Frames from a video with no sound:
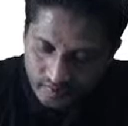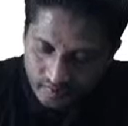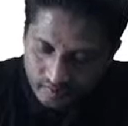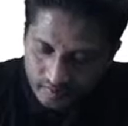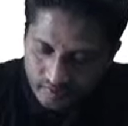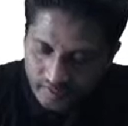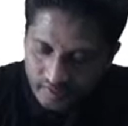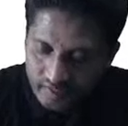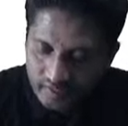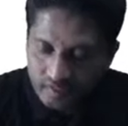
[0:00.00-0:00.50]

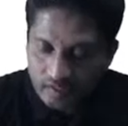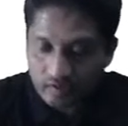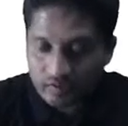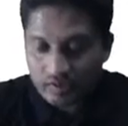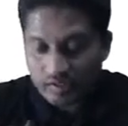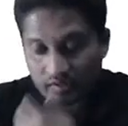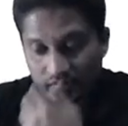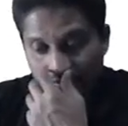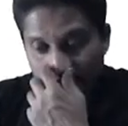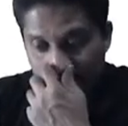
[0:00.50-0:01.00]
Okay, now
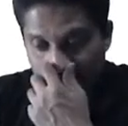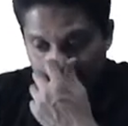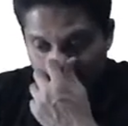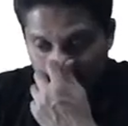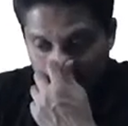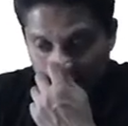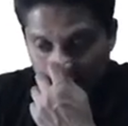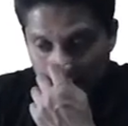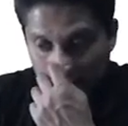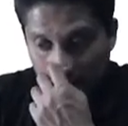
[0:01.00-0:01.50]
the
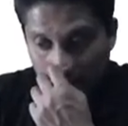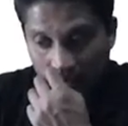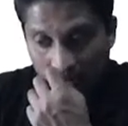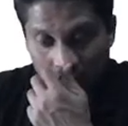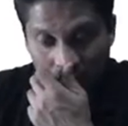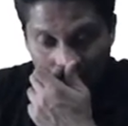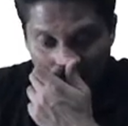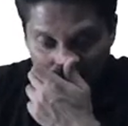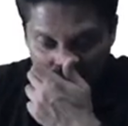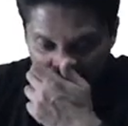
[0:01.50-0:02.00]
question is how
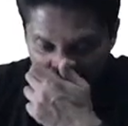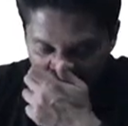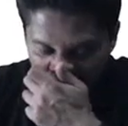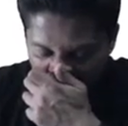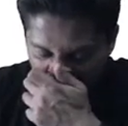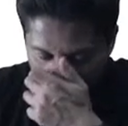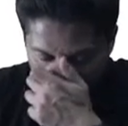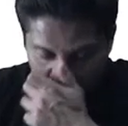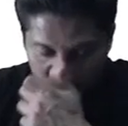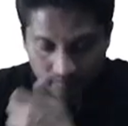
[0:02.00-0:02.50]
long will
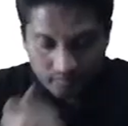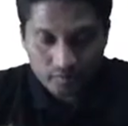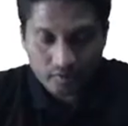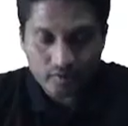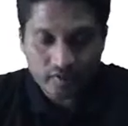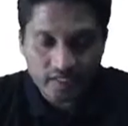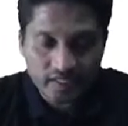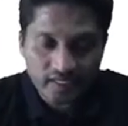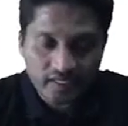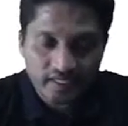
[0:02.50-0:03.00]
it take him to
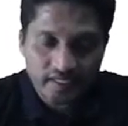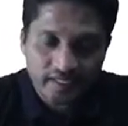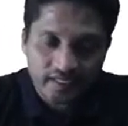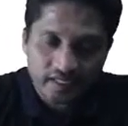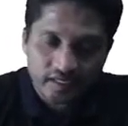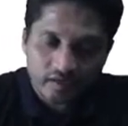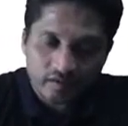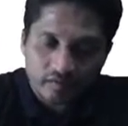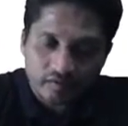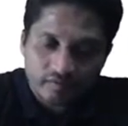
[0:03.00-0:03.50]
dig an
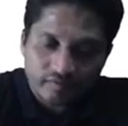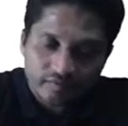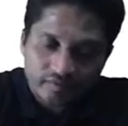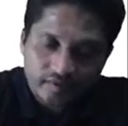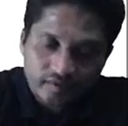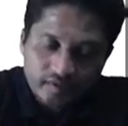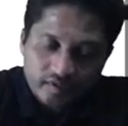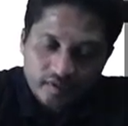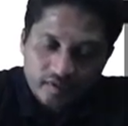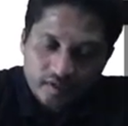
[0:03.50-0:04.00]
area of
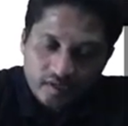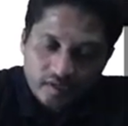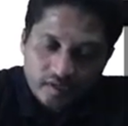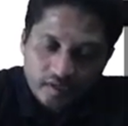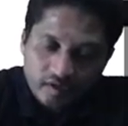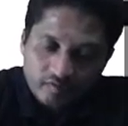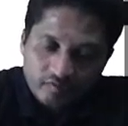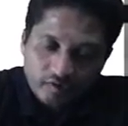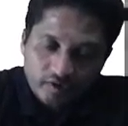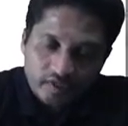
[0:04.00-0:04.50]

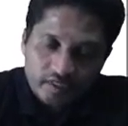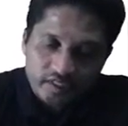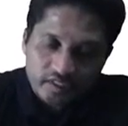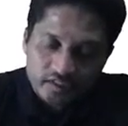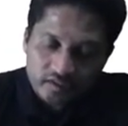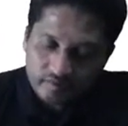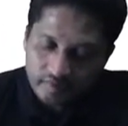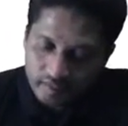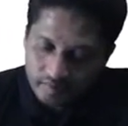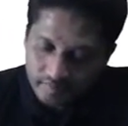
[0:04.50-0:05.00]
40
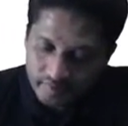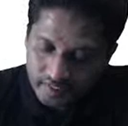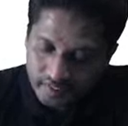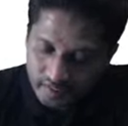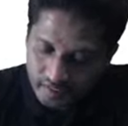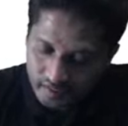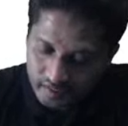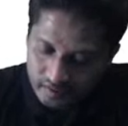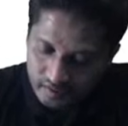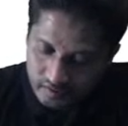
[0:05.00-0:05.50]
square
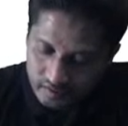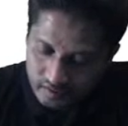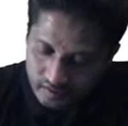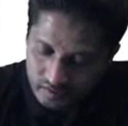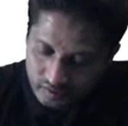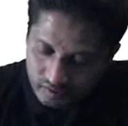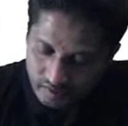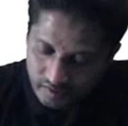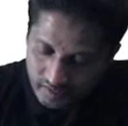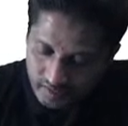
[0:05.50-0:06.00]
meter?
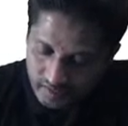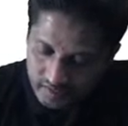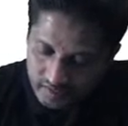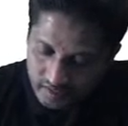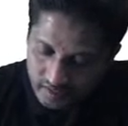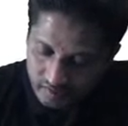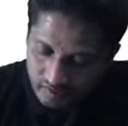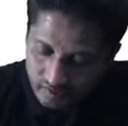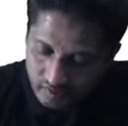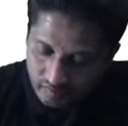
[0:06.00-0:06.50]
So A is
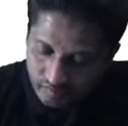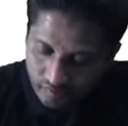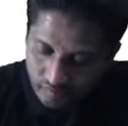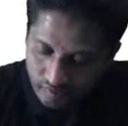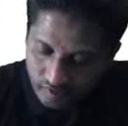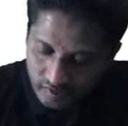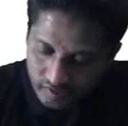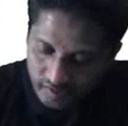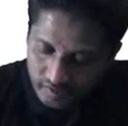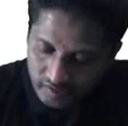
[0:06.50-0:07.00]
equal to
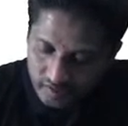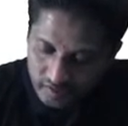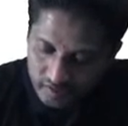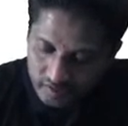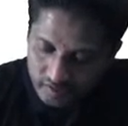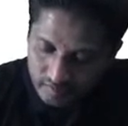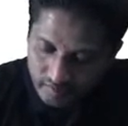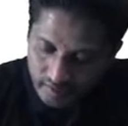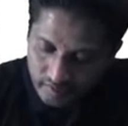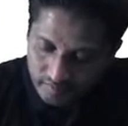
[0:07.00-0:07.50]
40
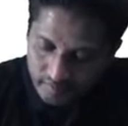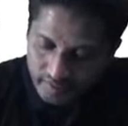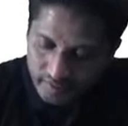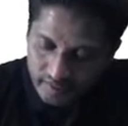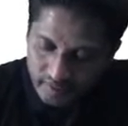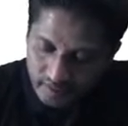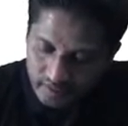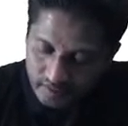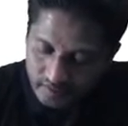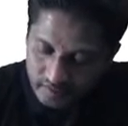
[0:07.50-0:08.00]
square
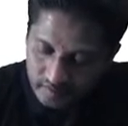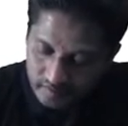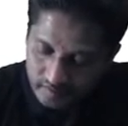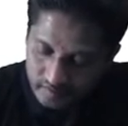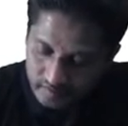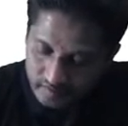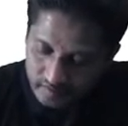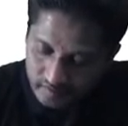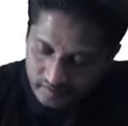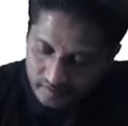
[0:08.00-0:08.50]
meter.
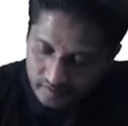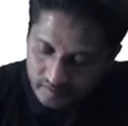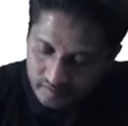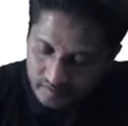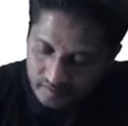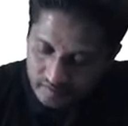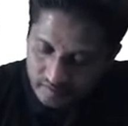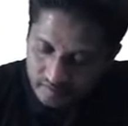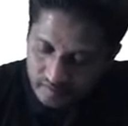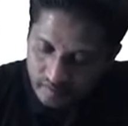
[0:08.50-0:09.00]

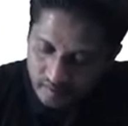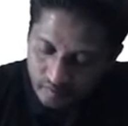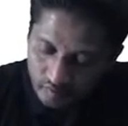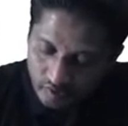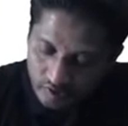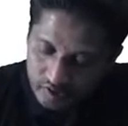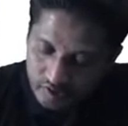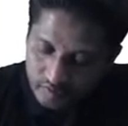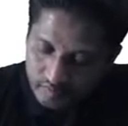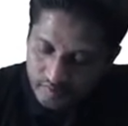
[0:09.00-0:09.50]

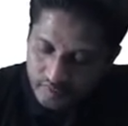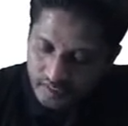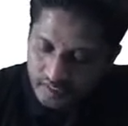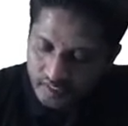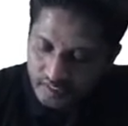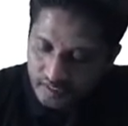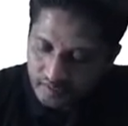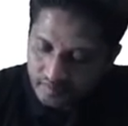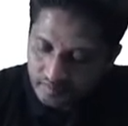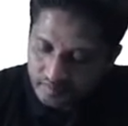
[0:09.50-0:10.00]
What should be the
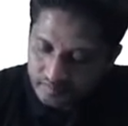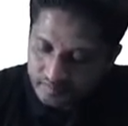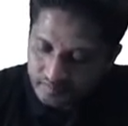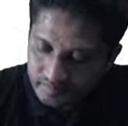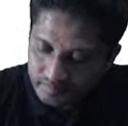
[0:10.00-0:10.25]
time?